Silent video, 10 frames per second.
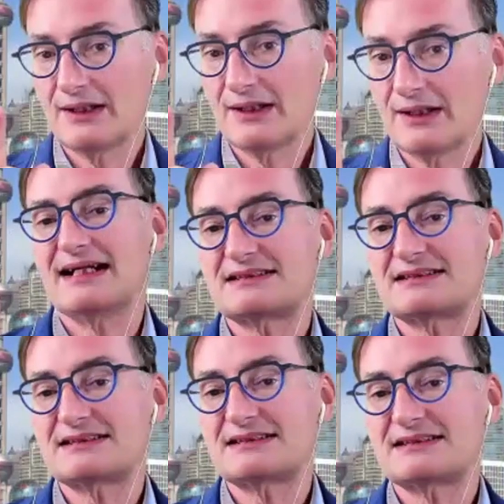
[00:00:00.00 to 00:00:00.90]
It's
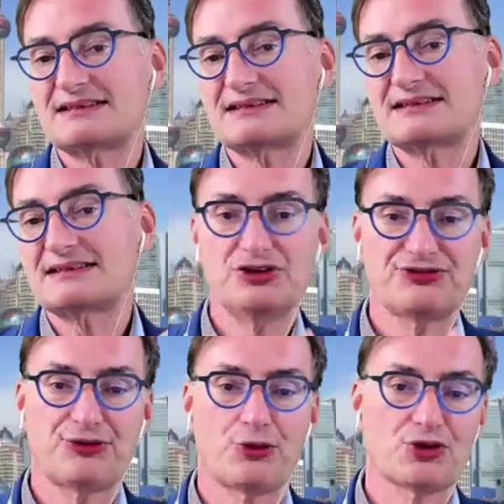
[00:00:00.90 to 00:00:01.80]
not good
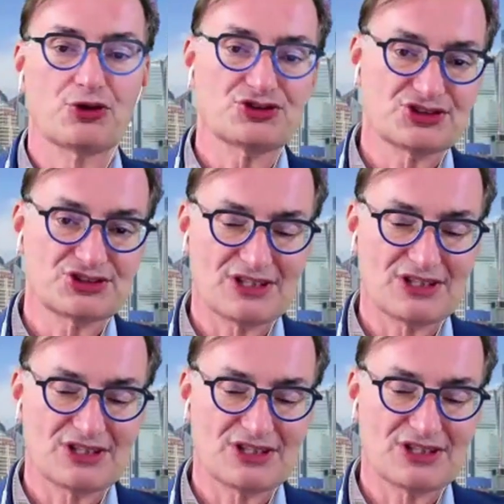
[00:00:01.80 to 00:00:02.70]
for
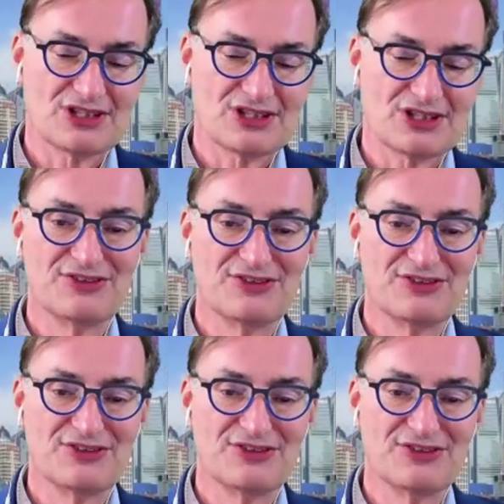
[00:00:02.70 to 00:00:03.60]
society. If you are
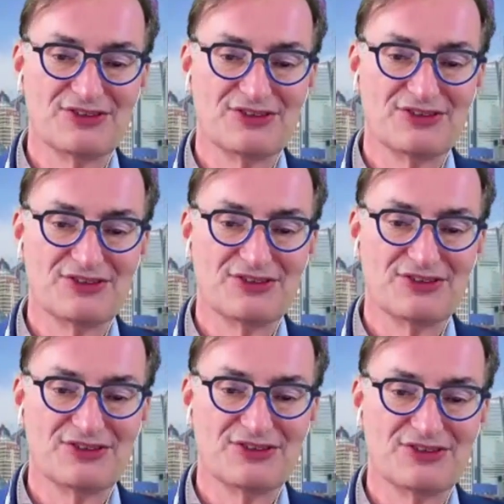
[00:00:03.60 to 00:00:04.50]
building a
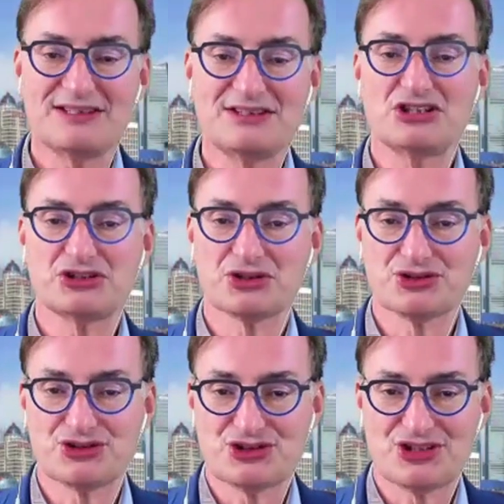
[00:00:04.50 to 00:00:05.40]
highly digital
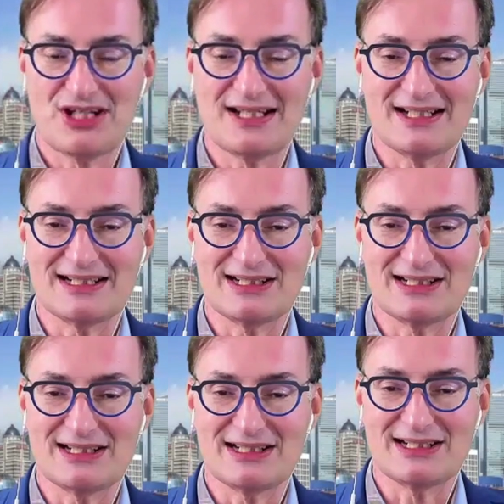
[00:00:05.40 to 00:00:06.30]
society, which
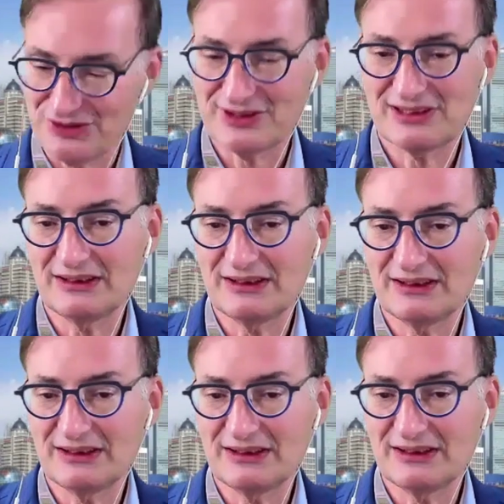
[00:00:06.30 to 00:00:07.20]
is very
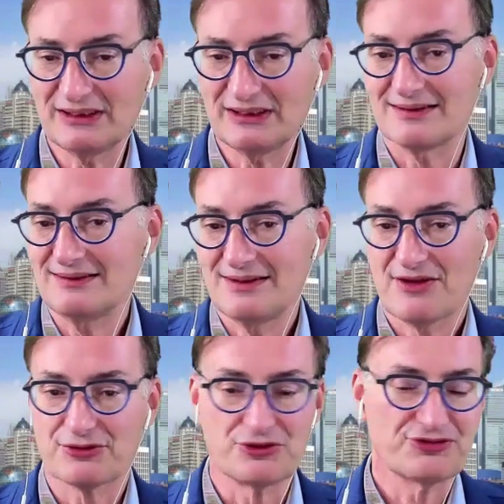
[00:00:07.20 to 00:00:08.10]
clear, China
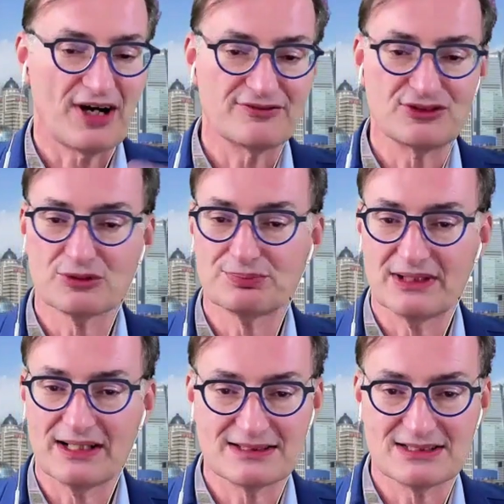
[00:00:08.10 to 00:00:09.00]
through 5-year
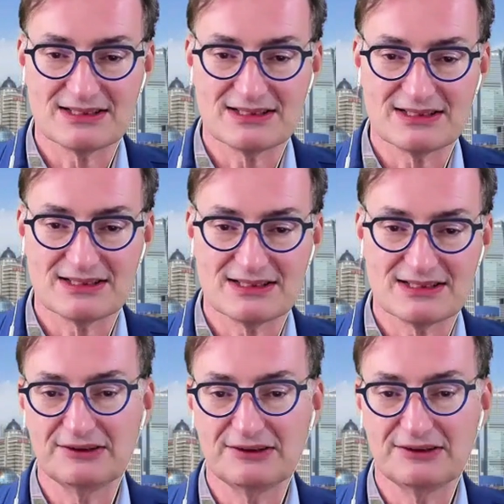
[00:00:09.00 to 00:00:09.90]
plans is very
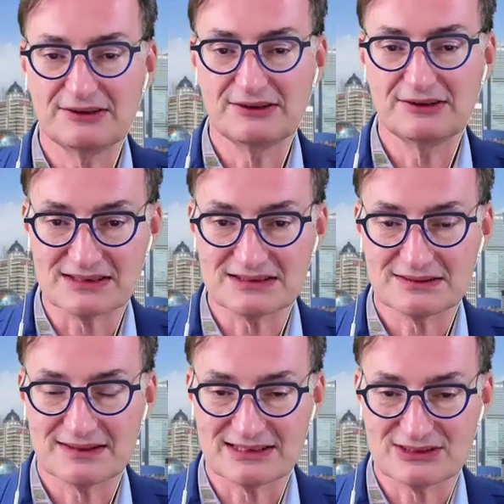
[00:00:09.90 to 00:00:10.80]
clear about this,
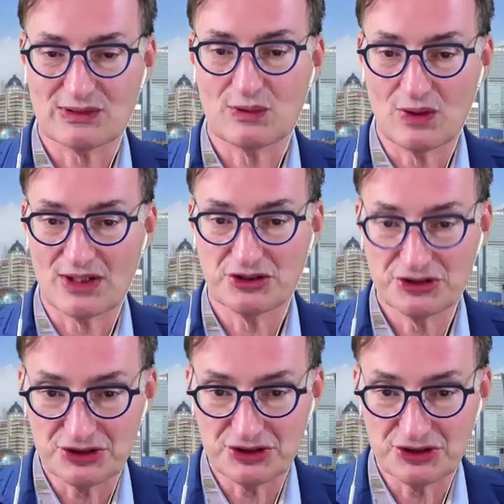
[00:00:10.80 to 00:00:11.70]
that's what they want to
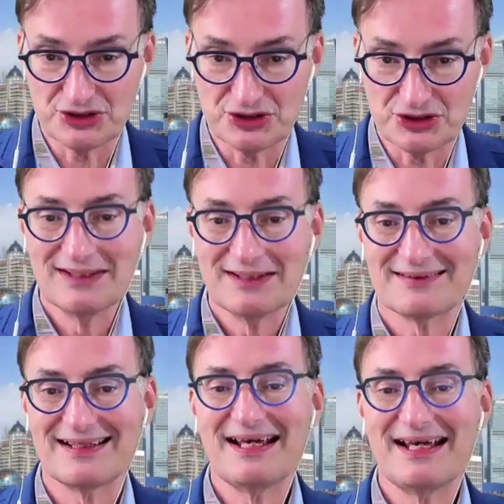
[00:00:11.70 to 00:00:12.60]
do,
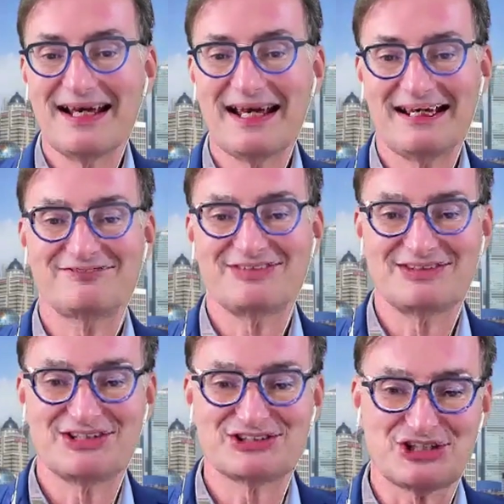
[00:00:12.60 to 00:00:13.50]
then having
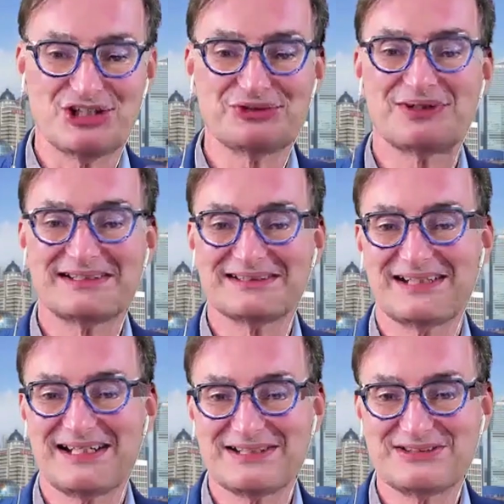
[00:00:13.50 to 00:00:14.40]
this
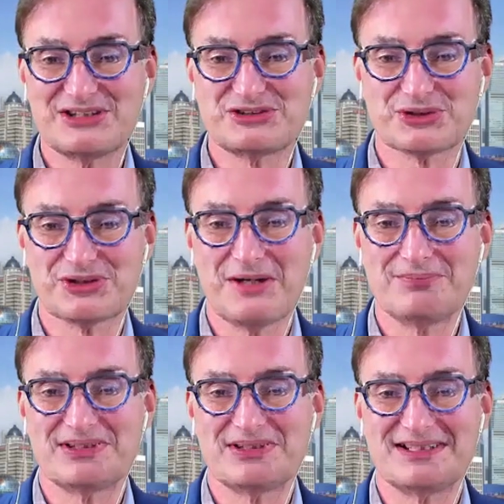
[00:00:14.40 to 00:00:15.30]
unregulated digital
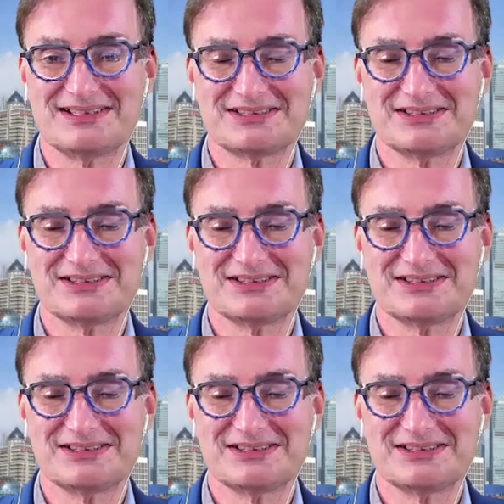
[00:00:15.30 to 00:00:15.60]
companies